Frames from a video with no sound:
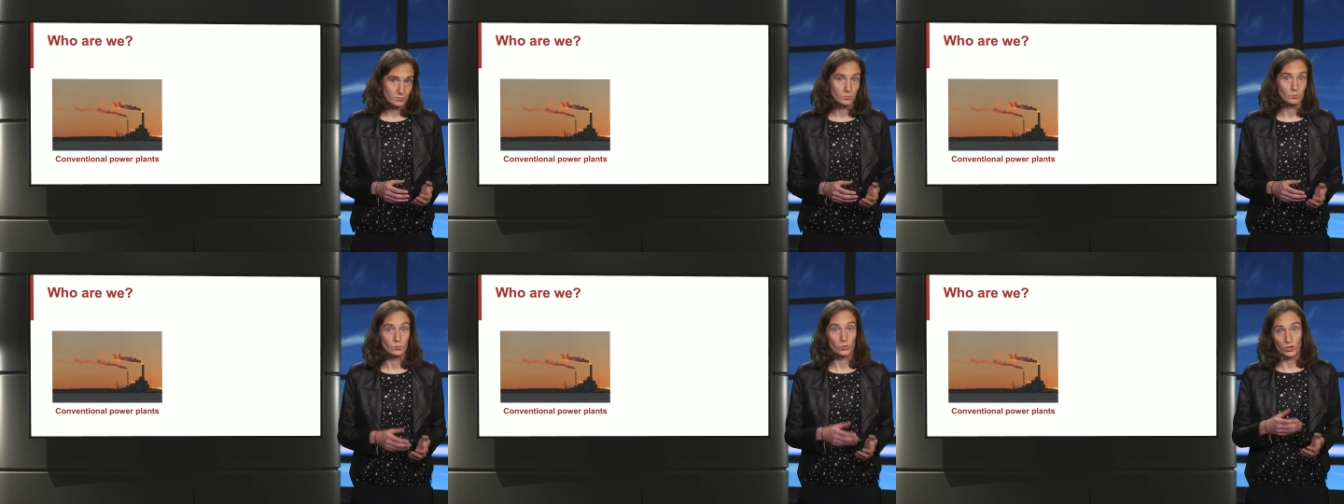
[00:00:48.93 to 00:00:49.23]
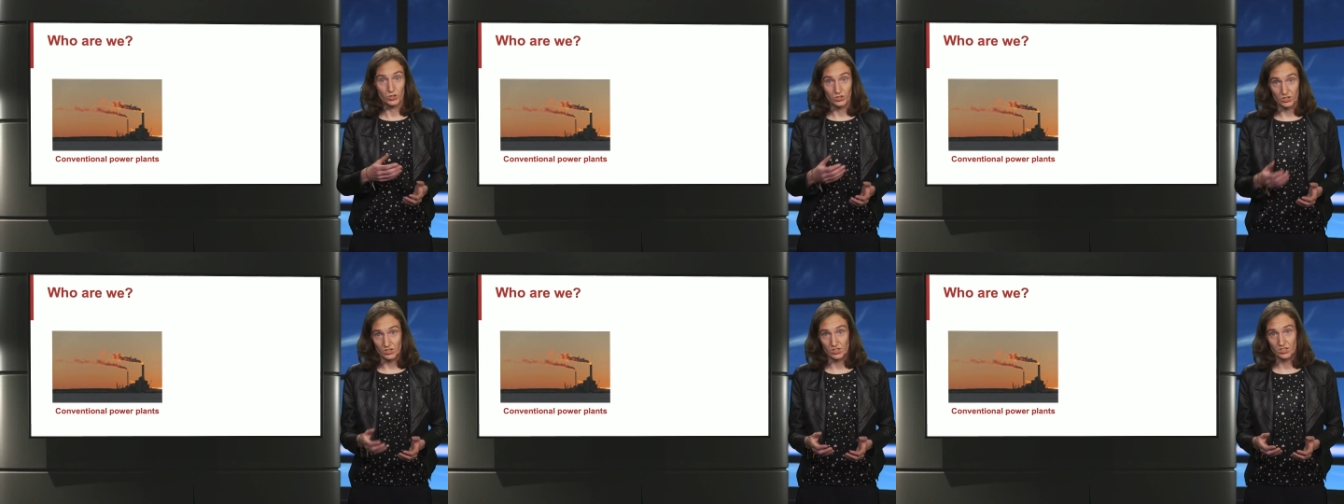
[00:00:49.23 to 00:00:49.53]

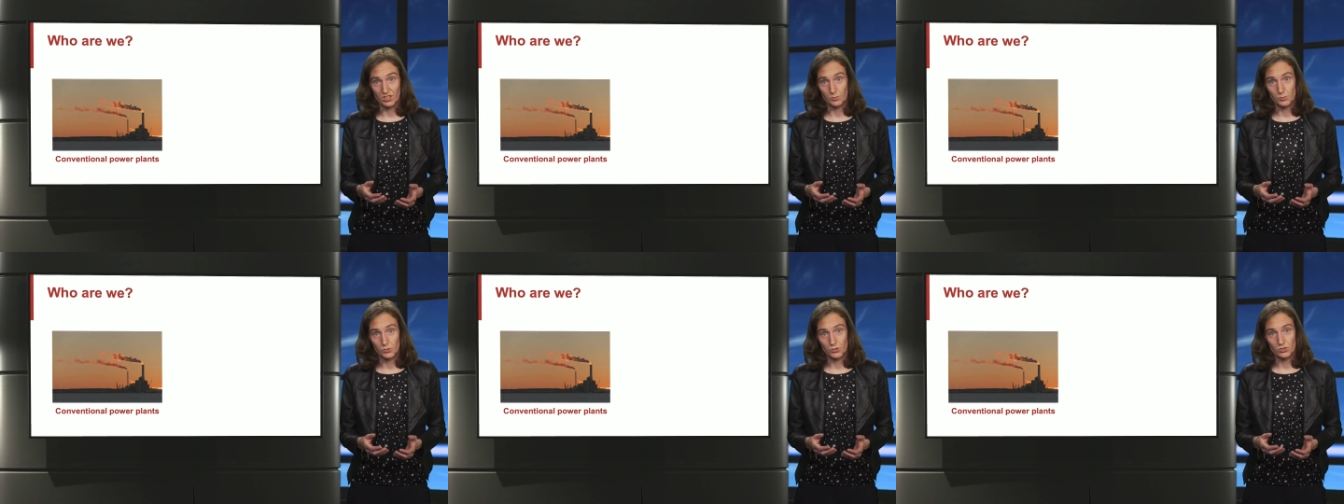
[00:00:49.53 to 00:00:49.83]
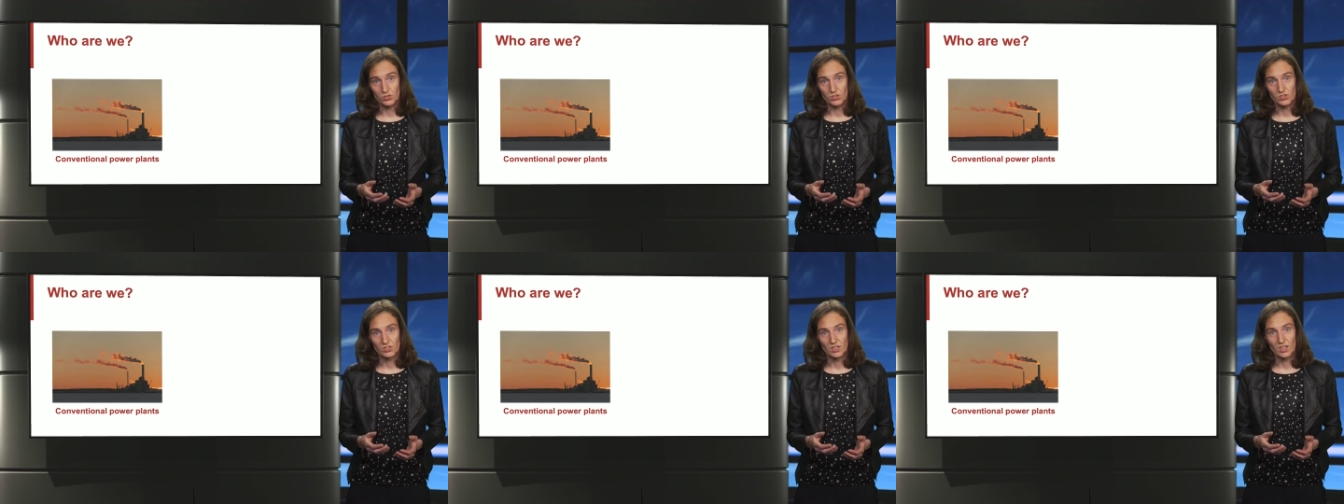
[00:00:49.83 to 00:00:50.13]
more
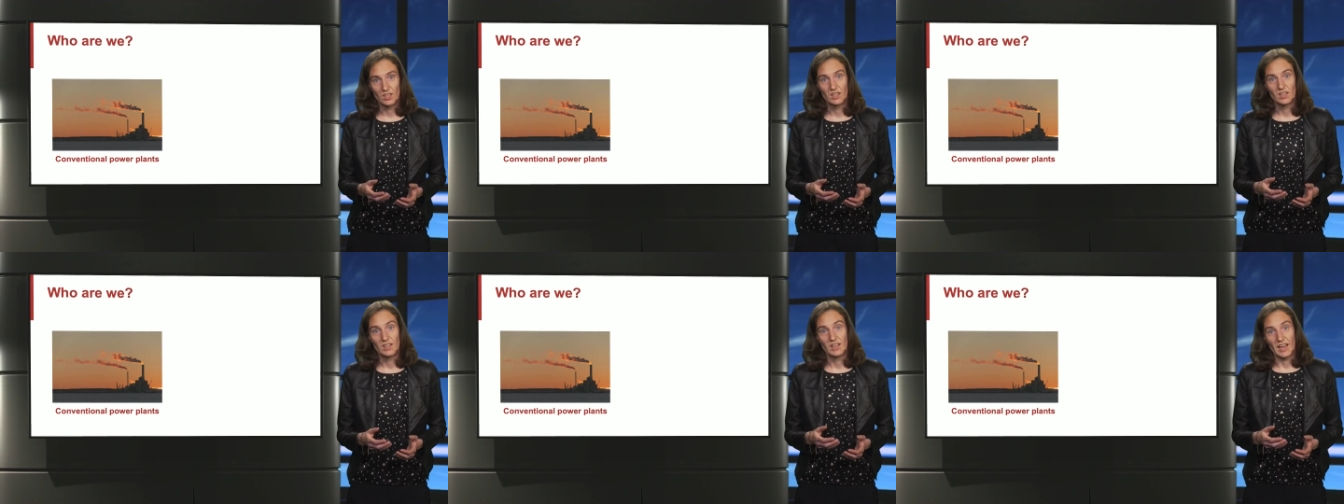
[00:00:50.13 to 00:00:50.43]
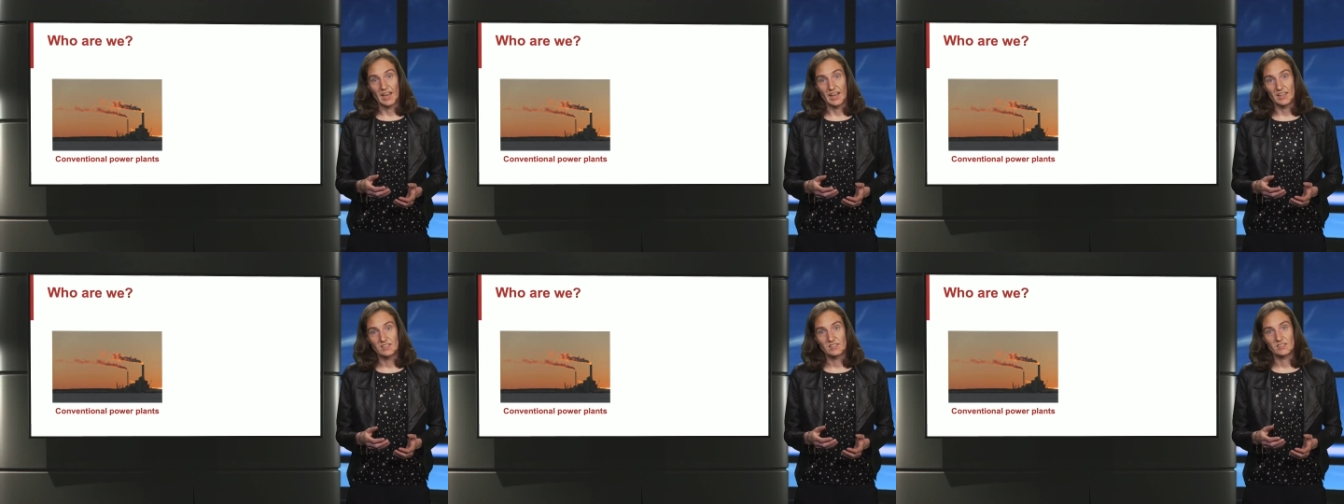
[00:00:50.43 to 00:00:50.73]
distributed,
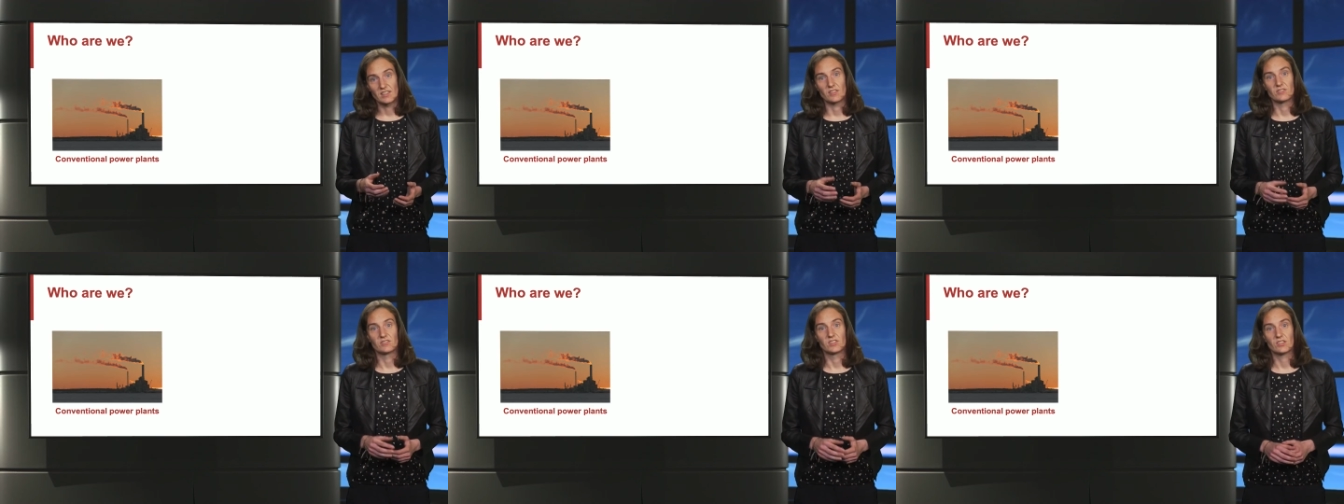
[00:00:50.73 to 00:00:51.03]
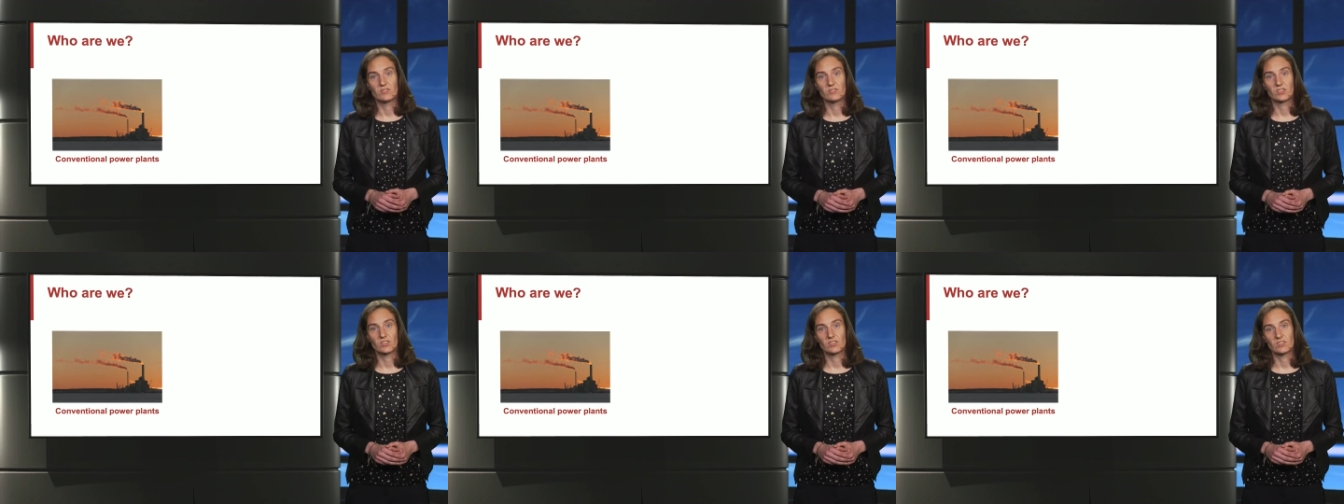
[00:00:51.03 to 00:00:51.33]
and have
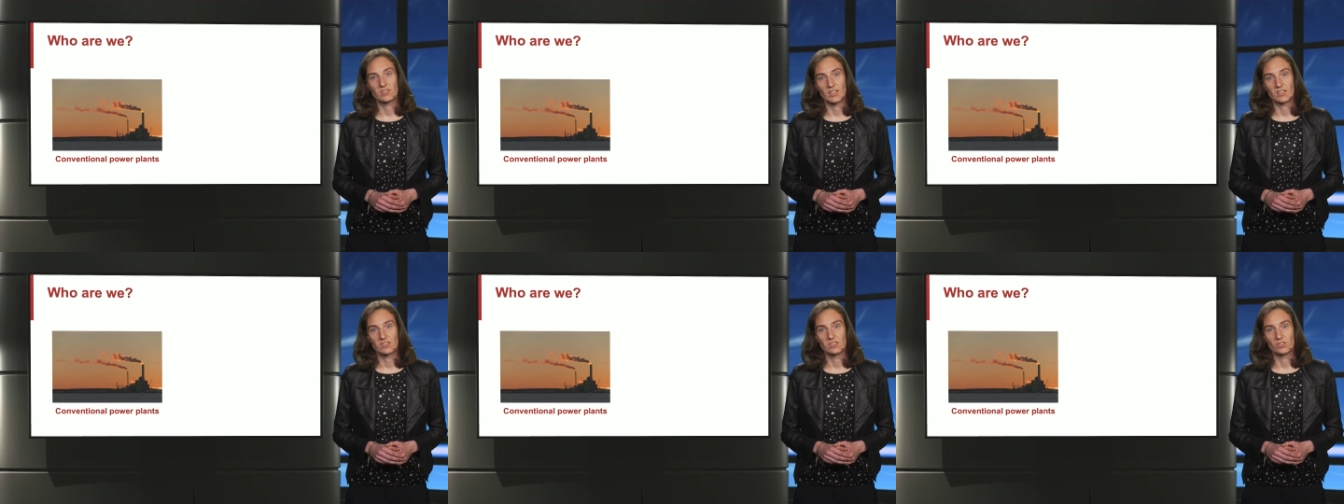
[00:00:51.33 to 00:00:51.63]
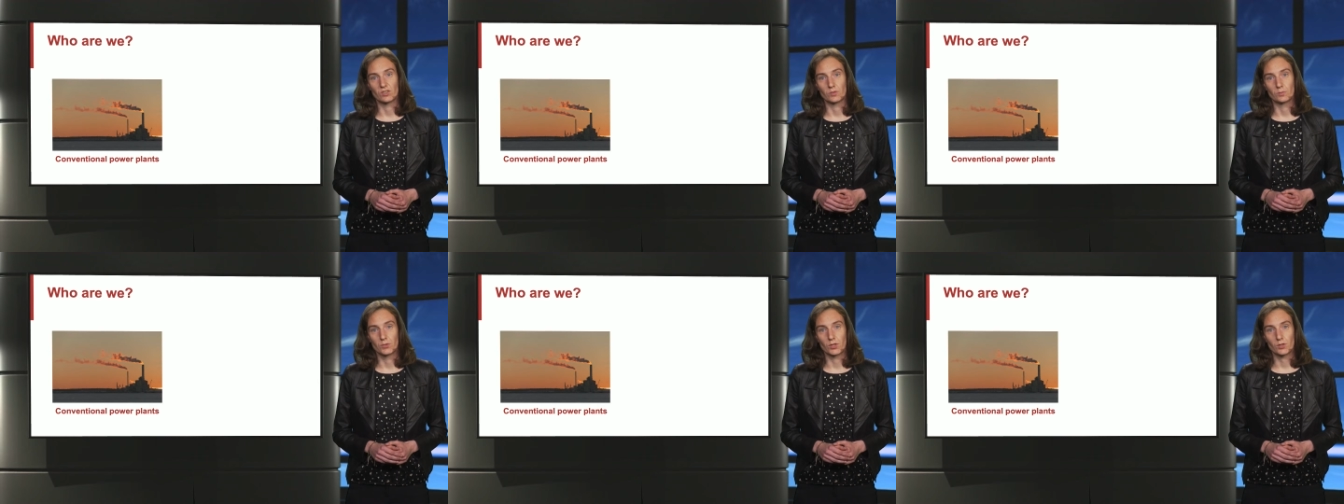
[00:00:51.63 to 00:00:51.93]
different
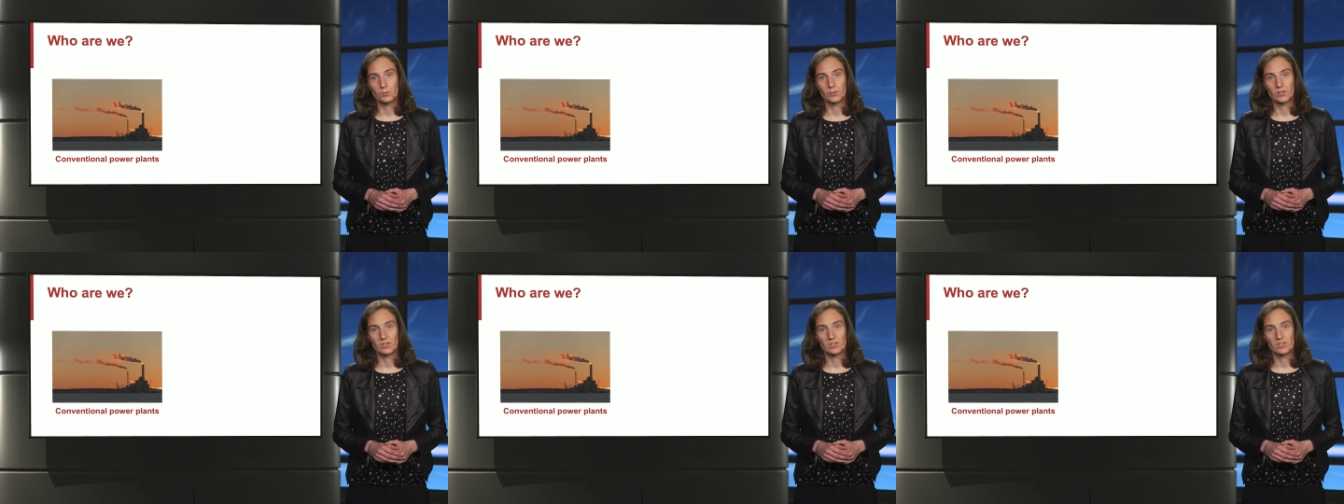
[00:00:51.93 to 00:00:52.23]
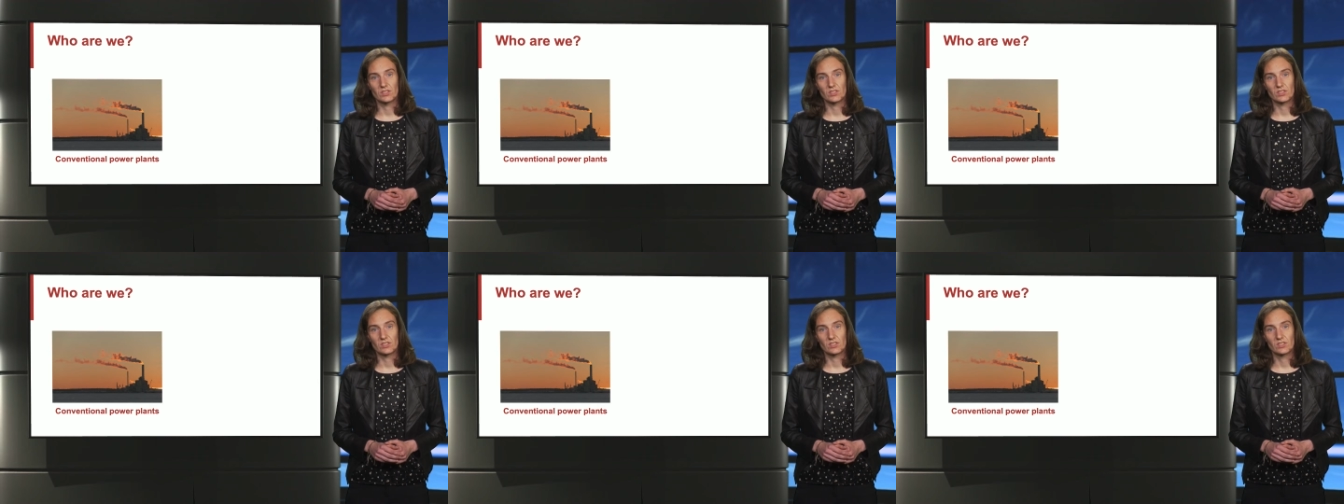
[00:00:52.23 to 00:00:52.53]
technical
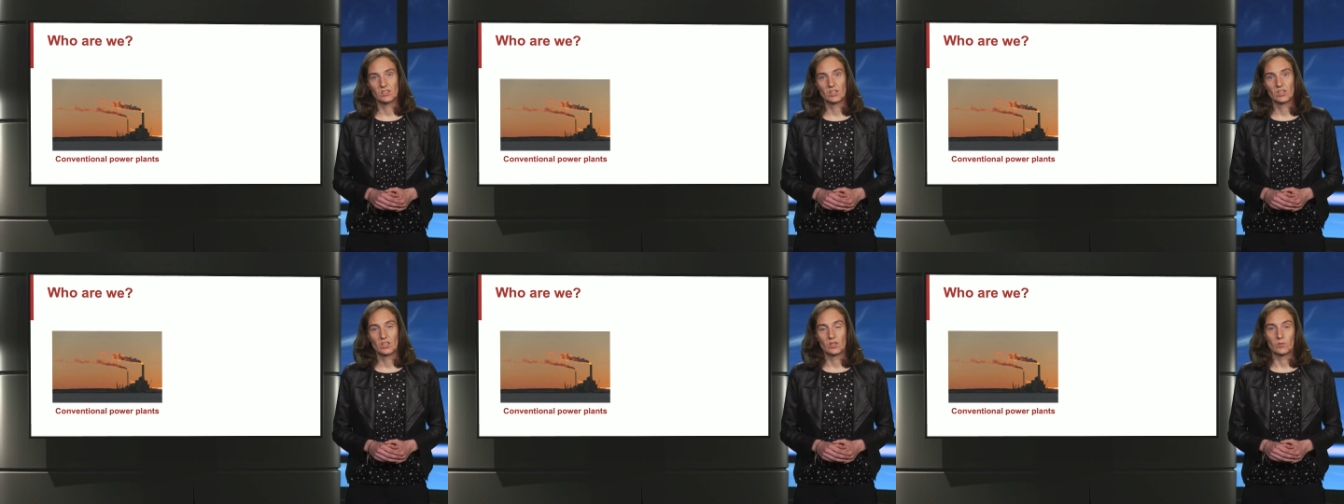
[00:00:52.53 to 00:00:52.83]
properties